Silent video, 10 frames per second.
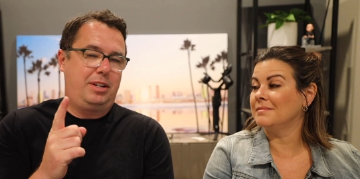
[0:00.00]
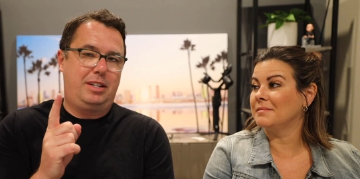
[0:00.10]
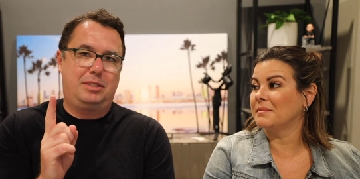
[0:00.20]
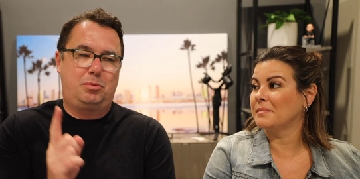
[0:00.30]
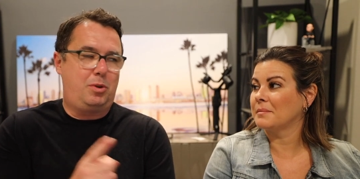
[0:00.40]
Speaker 1: mm.
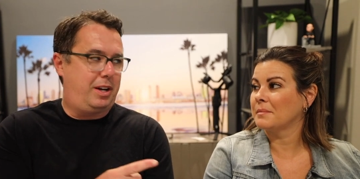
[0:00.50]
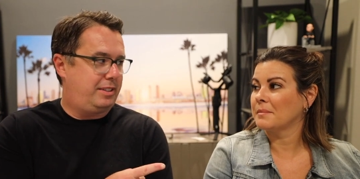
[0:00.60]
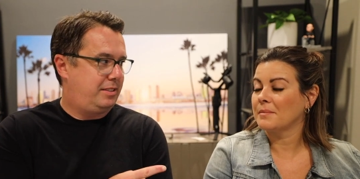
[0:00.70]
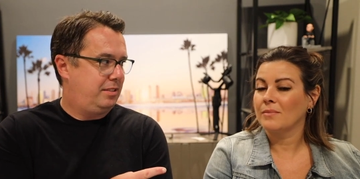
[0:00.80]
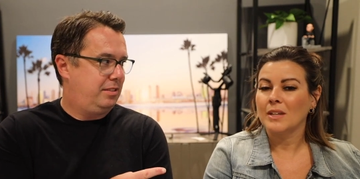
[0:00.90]
is
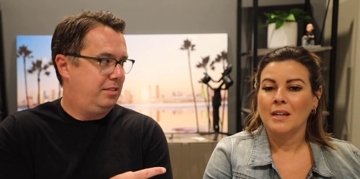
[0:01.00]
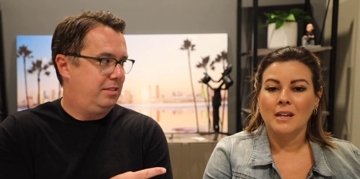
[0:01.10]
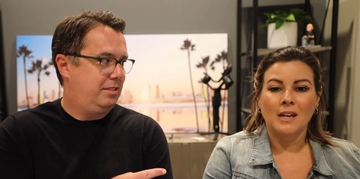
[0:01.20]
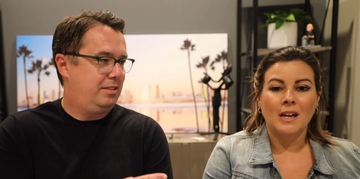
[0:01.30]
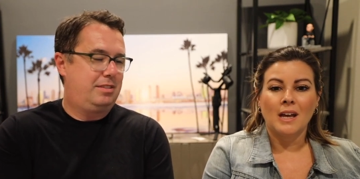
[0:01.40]
what?
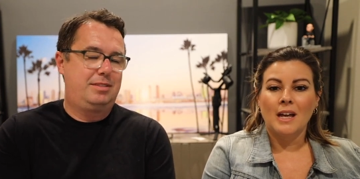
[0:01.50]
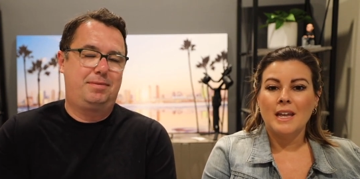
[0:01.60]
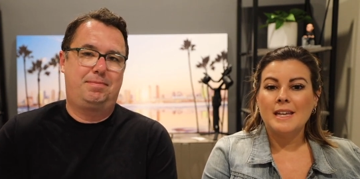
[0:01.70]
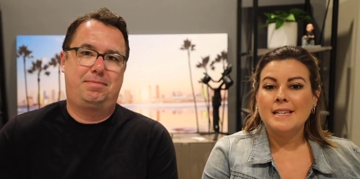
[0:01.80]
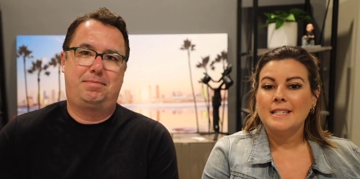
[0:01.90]

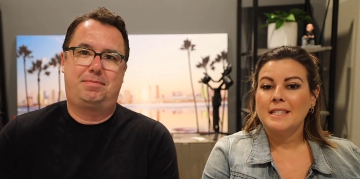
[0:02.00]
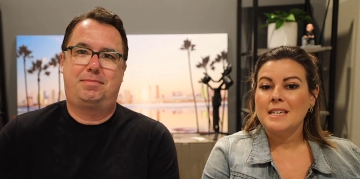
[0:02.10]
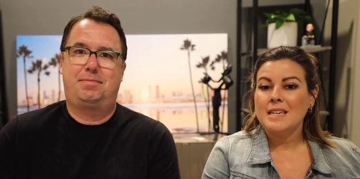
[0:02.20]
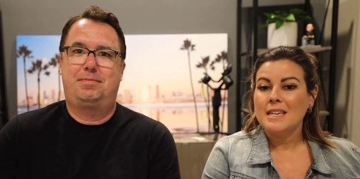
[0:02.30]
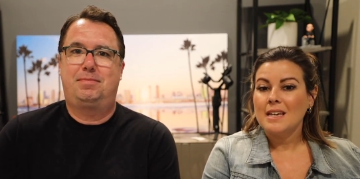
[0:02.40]
Speaker 2: Is
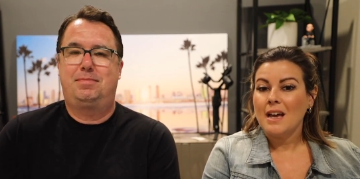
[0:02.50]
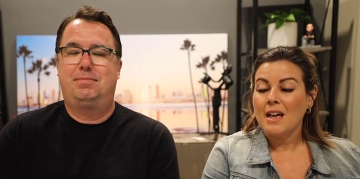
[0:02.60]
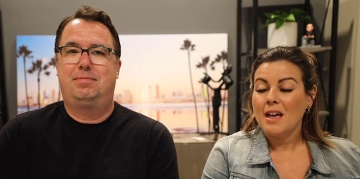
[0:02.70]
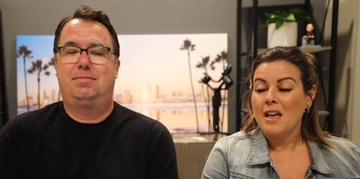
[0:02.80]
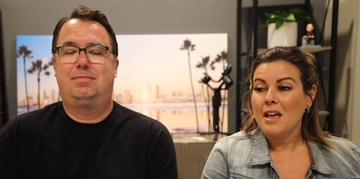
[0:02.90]
the
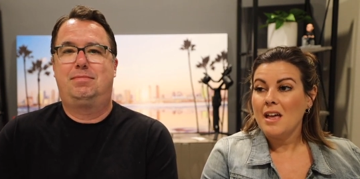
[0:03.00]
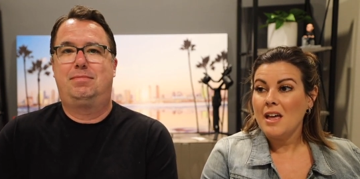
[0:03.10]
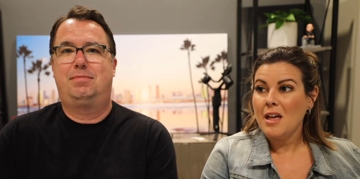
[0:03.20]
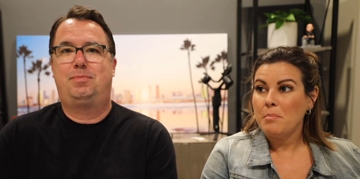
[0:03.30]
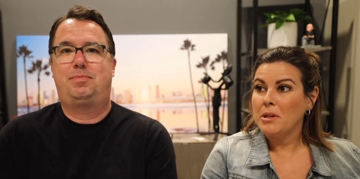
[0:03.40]

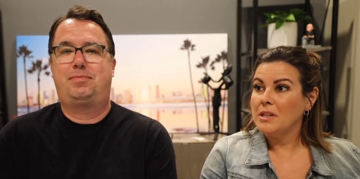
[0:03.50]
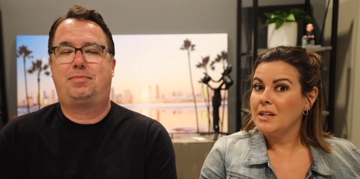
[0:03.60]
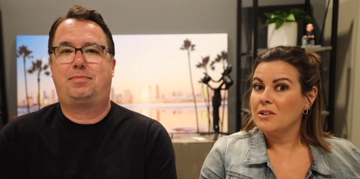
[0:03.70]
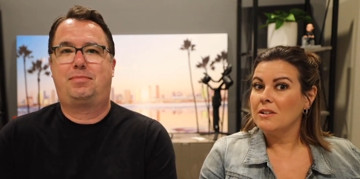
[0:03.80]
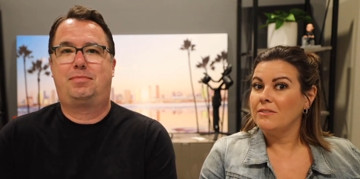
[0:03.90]
uh,
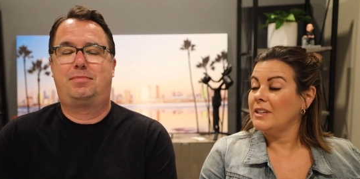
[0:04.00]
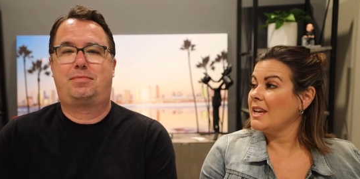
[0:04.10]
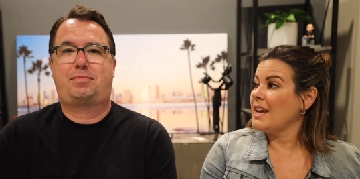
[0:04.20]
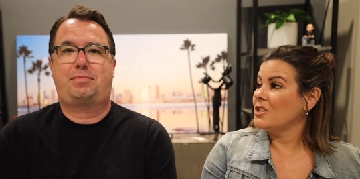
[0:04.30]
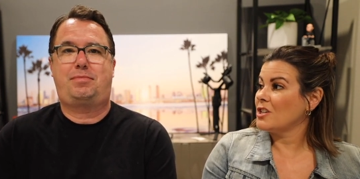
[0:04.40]
political
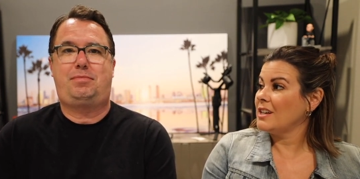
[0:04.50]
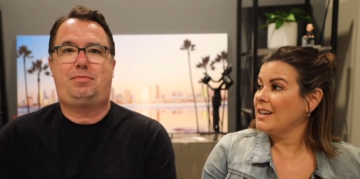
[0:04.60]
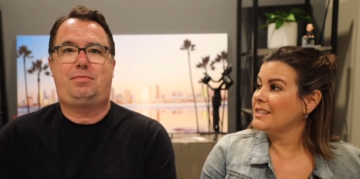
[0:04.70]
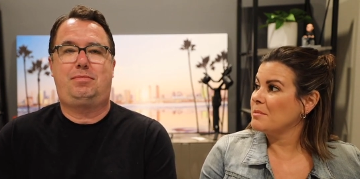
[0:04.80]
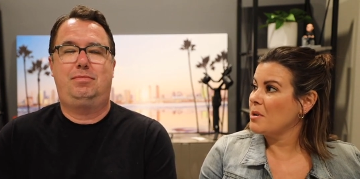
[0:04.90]
affiliation,
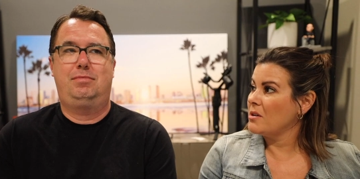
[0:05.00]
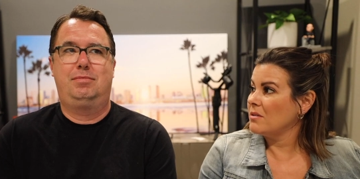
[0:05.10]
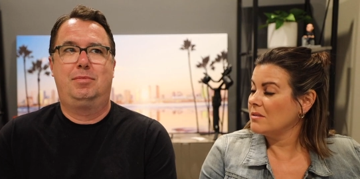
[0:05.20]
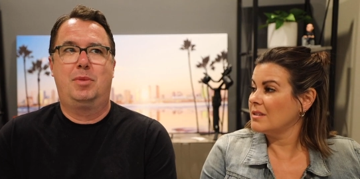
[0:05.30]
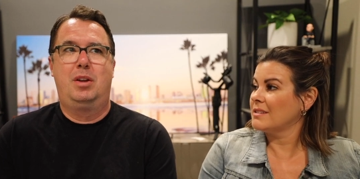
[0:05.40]
I
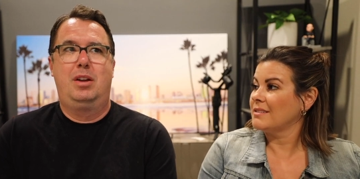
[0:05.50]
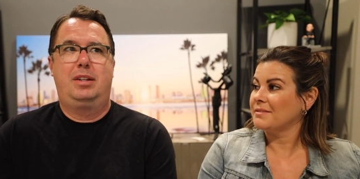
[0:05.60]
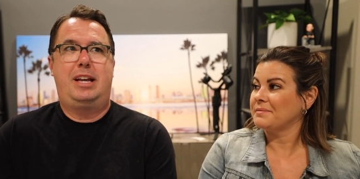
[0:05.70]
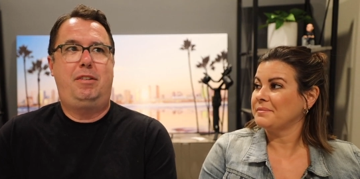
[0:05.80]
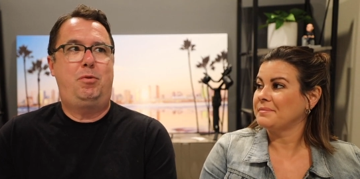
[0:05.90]
Speaker 1: suppose?
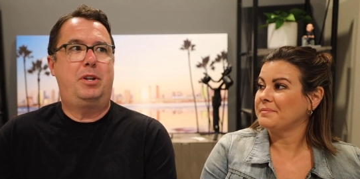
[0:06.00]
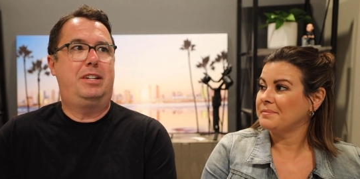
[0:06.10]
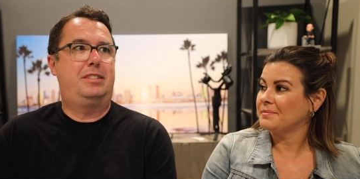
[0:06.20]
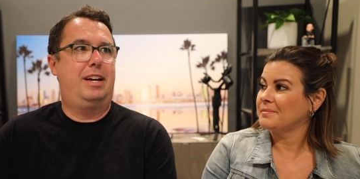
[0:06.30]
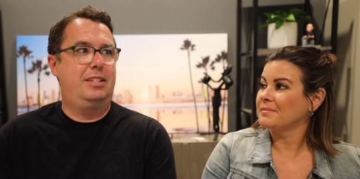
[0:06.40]

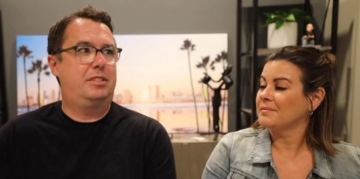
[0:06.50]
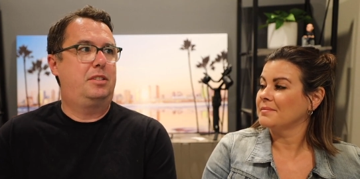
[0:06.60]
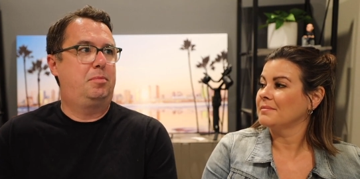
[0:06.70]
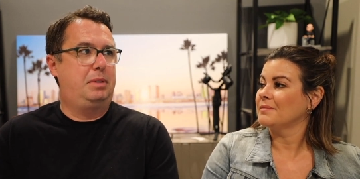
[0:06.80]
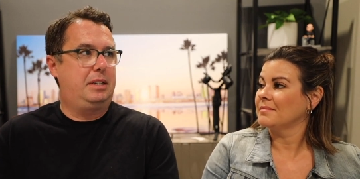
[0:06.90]
California tends
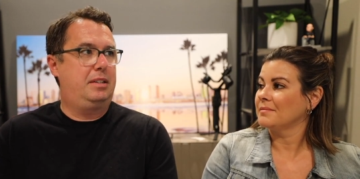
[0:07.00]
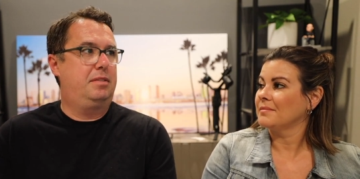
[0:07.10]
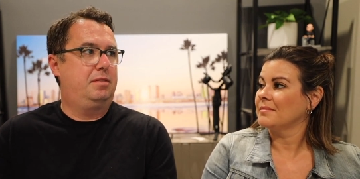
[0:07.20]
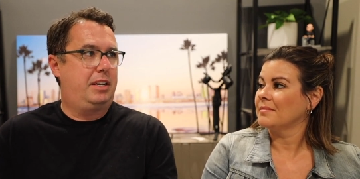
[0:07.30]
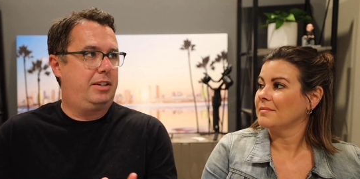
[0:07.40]
to
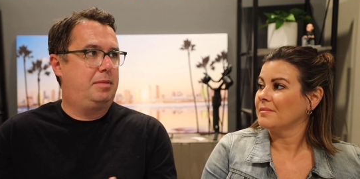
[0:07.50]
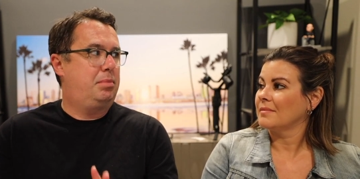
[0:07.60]
be very